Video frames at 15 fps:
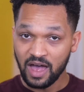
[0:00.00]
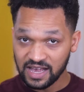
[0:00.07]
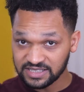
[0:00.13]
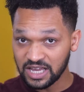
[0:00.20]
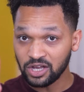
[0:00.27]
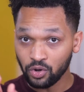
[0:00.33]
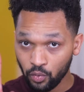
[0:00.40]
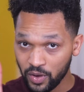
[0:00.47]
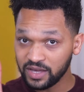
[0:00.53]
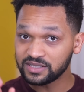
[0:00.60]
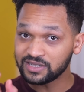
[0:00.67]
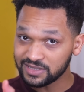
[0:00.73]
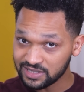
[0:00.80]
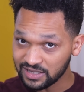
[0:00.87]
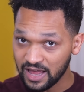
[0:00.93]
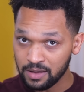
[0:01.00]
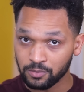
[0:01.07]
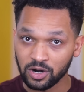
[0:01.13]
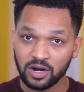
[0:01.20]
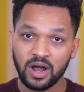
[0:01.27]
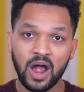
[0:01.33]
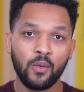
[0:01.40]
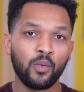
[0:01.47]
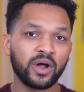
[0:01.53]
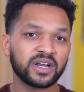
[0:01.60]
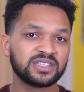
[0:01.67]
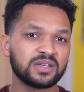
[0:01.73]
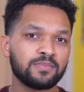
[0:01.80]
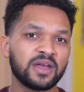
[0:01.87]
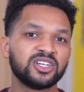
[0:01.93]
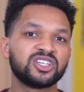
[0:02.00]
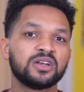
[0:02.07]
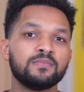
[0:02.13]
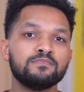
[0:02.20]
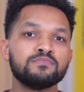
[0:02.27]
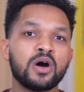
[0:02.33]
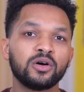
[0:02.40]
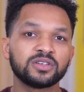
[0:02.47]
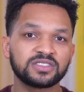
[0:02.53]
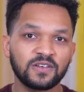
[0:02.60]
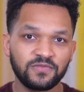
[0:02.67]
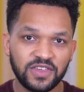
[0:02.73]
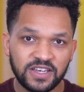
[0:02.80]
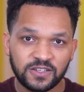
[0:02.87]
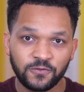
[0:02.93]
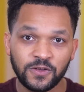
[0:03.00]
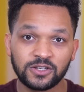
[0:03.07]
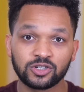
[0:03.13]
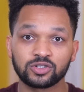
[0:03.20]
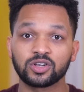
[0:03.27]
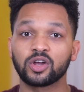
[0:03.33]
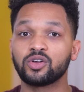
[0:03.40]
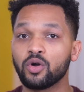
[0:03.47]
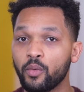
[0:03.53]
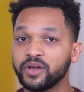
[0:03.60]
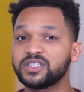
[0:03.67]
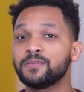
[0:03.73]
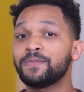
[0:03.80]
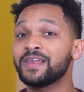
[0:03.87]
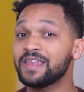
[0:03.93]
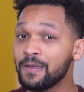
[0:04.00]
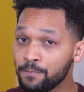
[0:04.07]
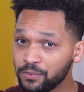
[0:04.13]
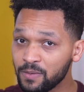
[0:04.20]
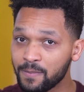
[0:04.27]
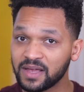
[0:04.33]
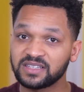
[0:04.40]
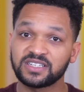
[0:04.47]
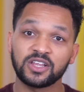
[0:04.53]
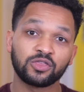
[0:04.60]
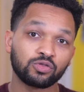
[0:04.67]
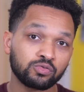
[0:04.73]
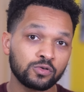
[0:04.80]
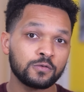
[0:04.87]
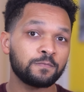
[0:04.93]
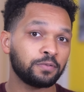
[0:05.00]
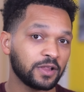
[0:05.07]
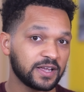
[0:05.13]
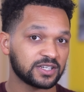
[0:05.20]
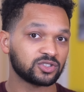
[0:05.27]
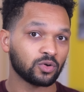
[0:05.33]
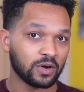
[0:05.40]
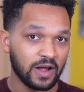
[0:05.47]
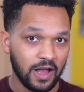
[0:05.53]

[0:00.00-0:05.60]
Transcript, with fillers: As a quick disclaimer, I wanted to mention most of these features are going to be implemented through Play Store